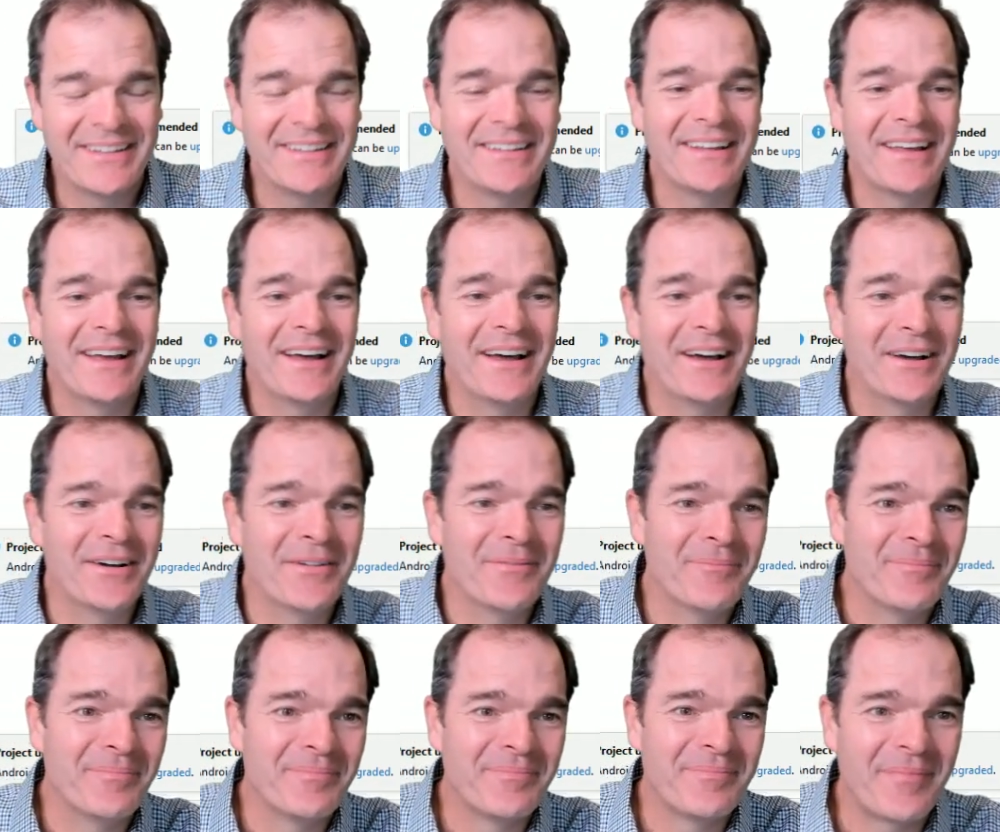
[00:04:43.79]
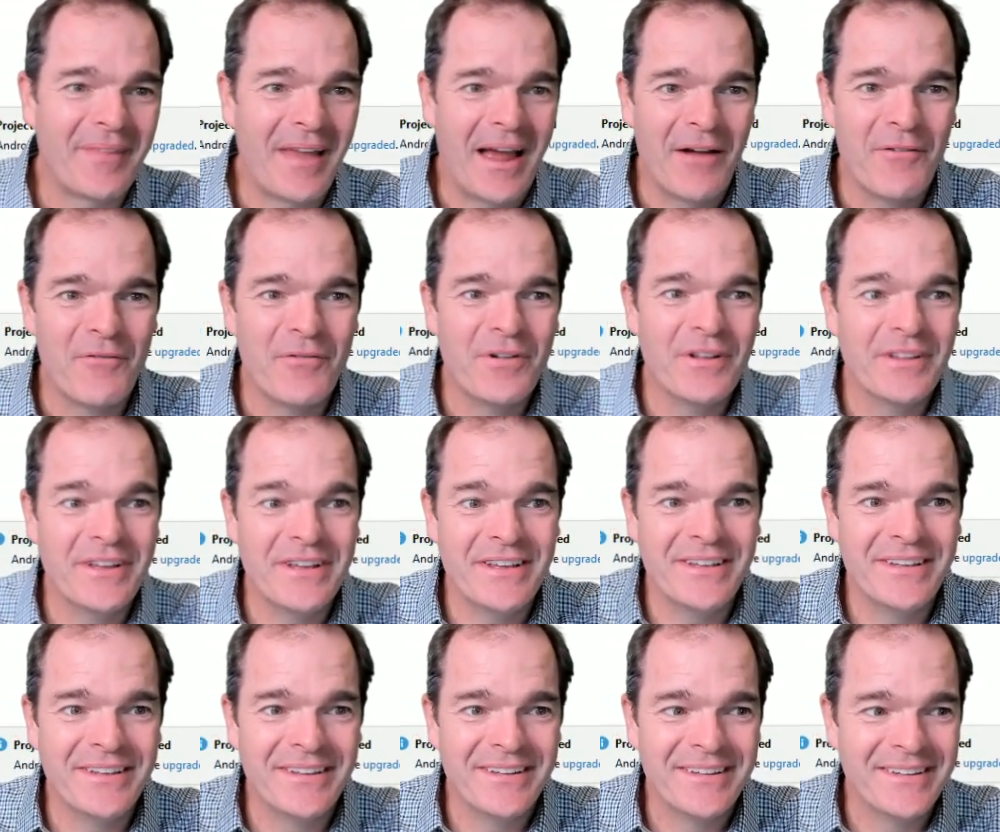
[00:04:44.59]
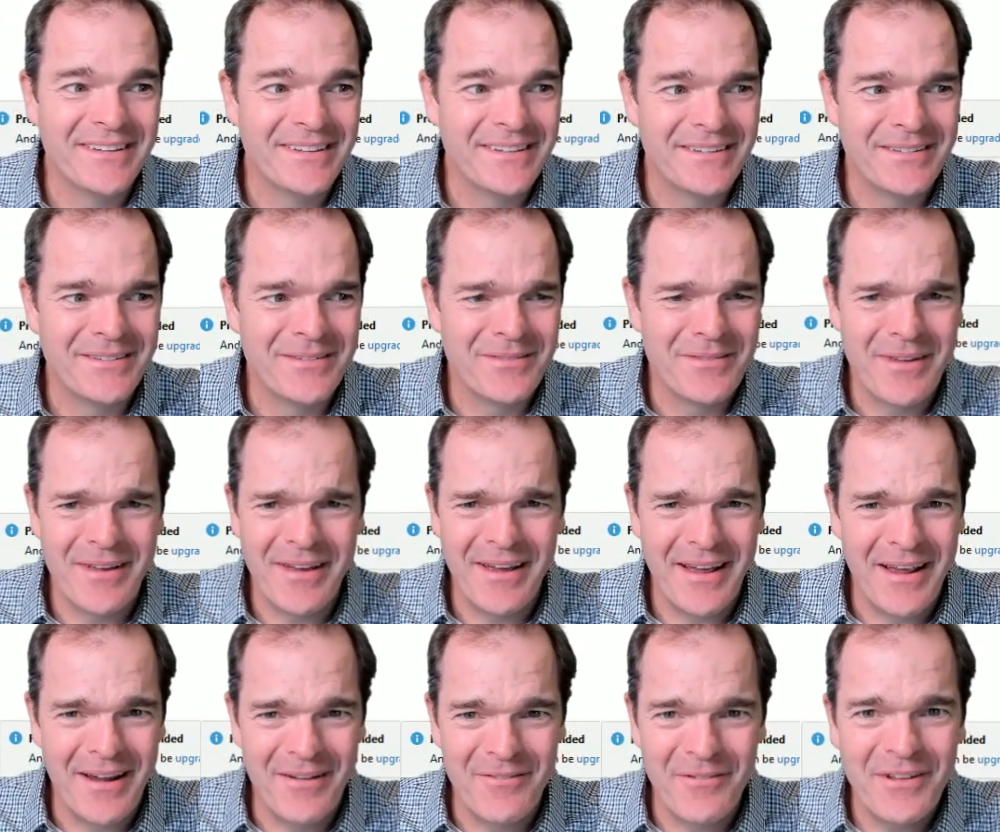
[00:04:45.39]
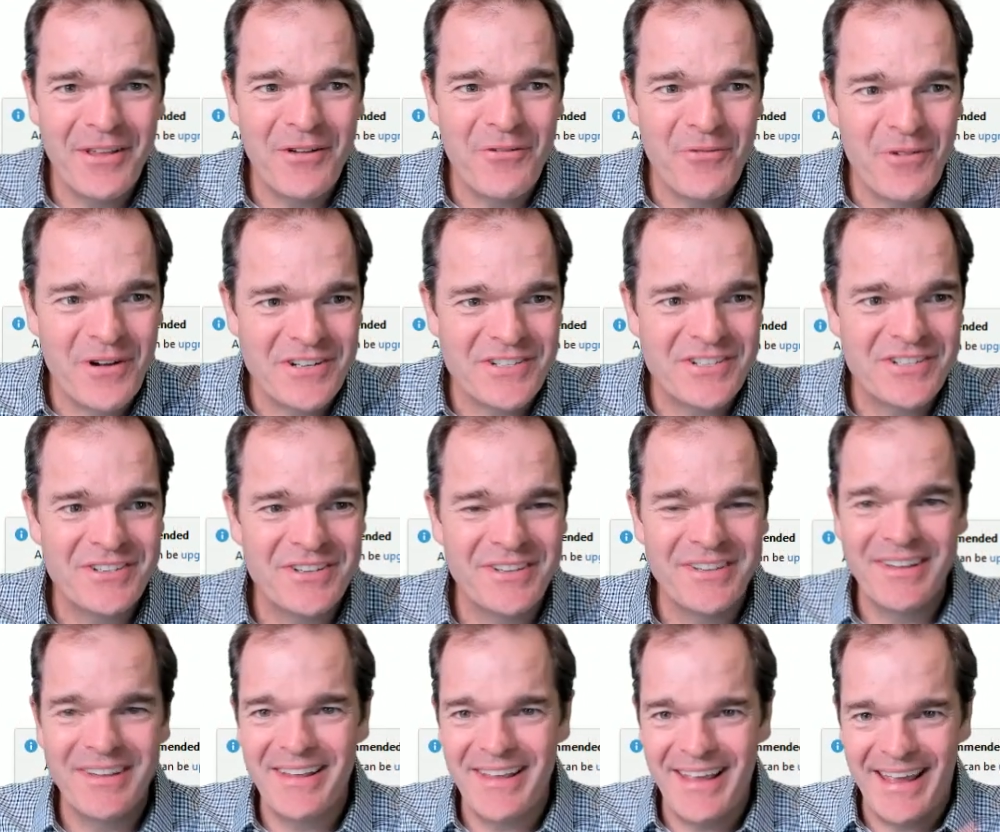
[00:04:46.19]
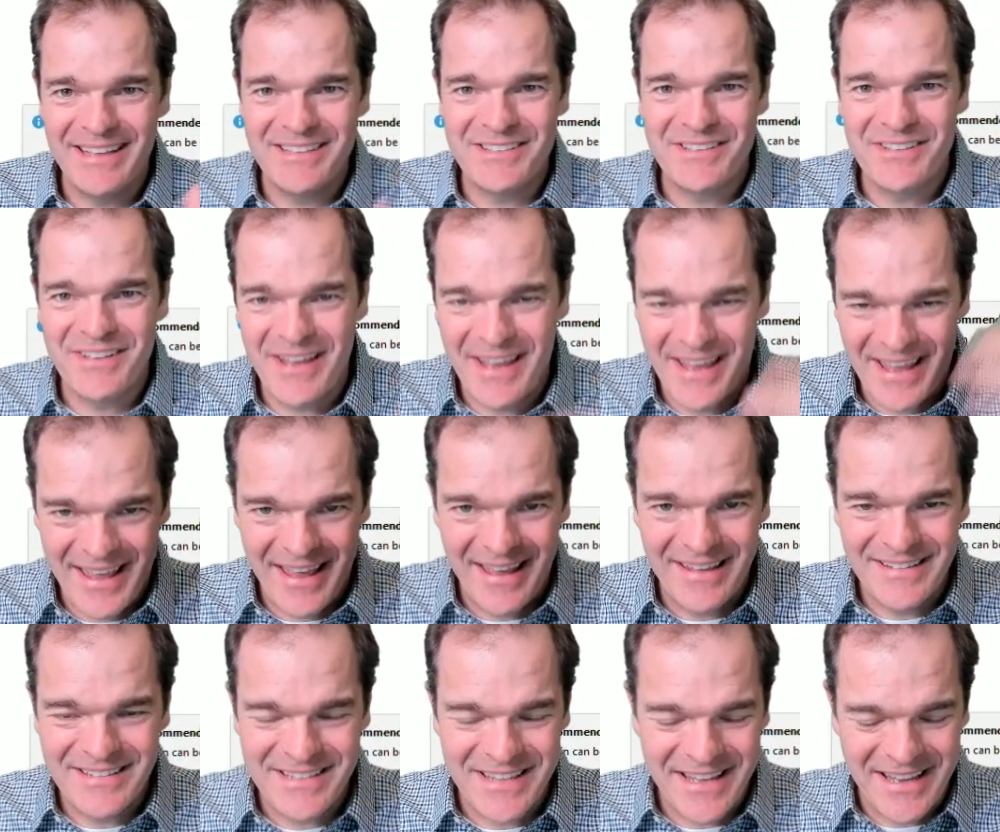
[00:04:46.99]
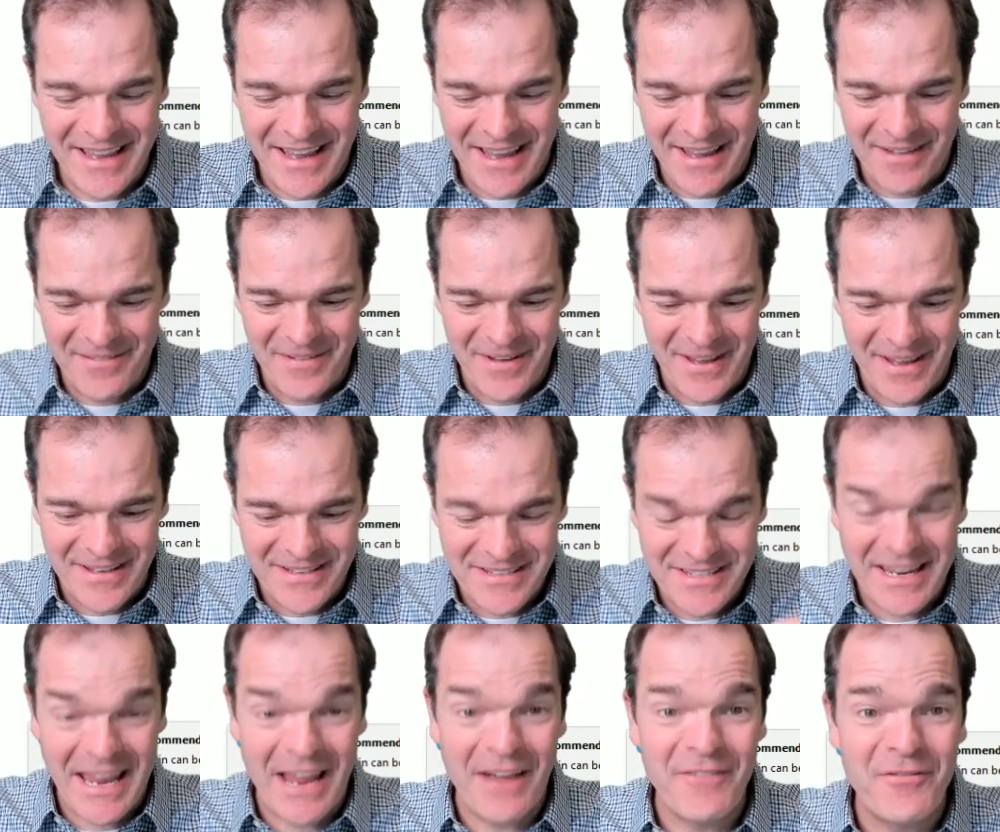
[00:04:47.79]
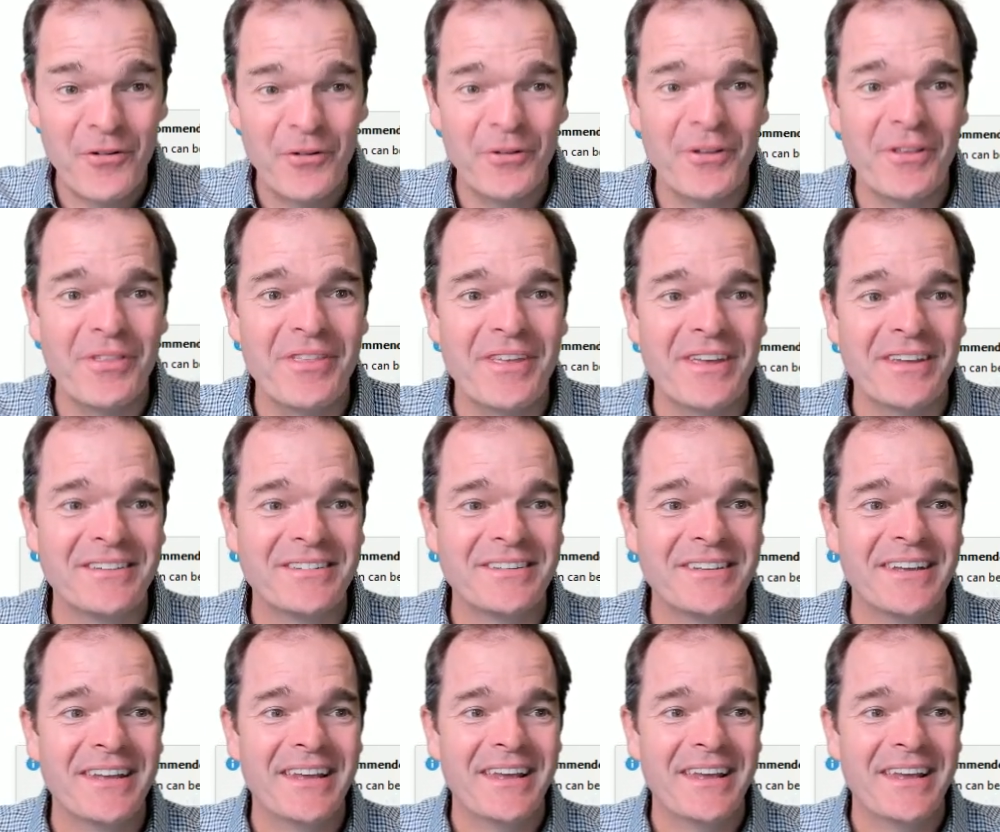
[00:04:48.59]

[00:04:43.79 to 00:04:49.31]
I really wish, as they have scaffolded this,